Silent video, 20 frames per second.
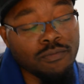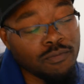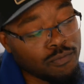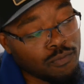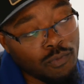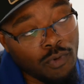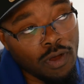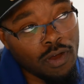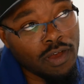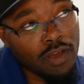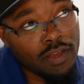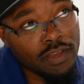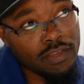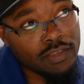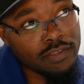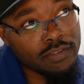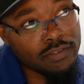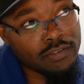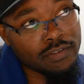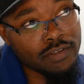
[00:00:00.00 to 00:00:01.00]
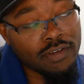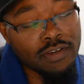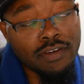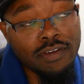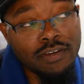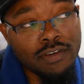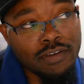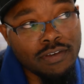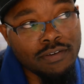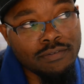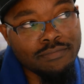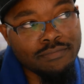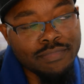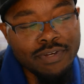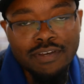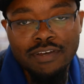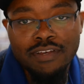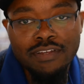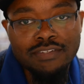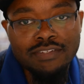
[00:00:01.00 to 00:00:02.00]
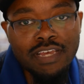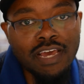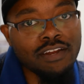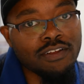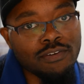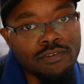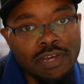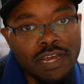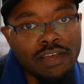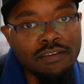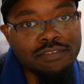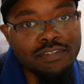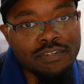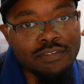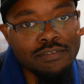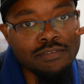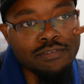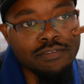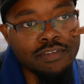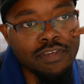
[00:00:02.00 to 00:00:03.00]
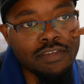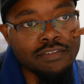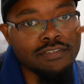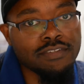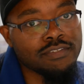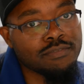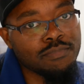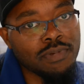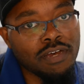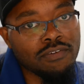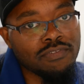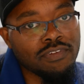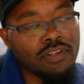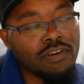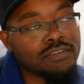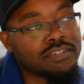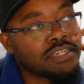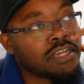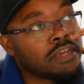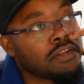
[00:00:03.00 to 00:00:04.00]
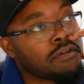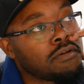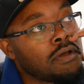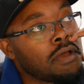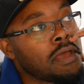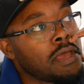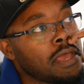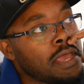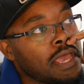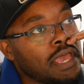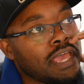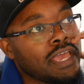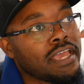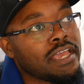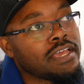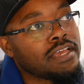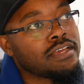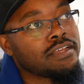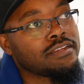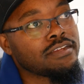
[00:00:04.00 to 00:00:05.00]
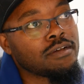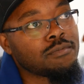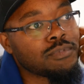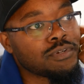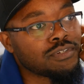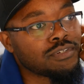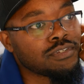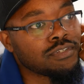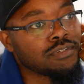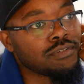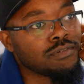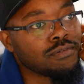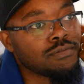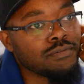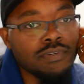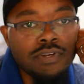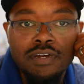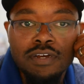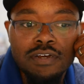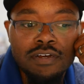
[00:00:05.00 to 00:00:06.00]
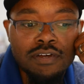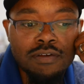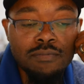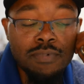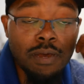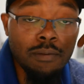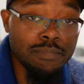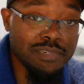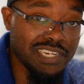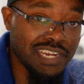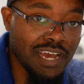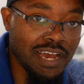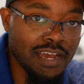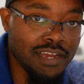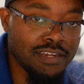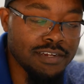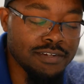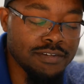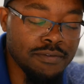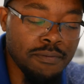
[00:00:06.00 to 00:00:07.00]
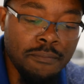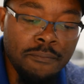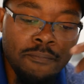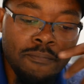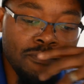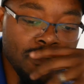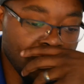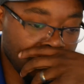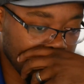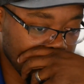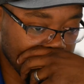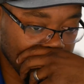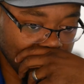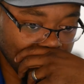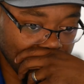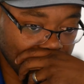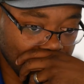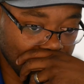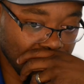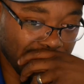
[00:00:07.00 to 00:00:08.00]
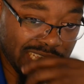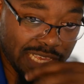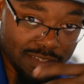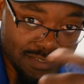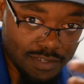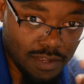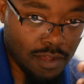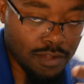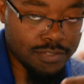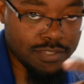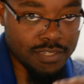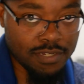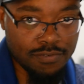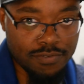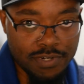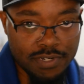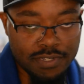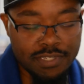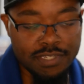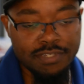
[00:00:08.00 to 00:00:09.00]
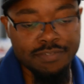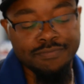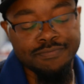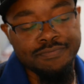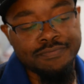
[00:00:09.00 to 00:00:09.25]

Why? Because I don't have to, because it's my vlog channel. And number two, I'm tired, exhausted really.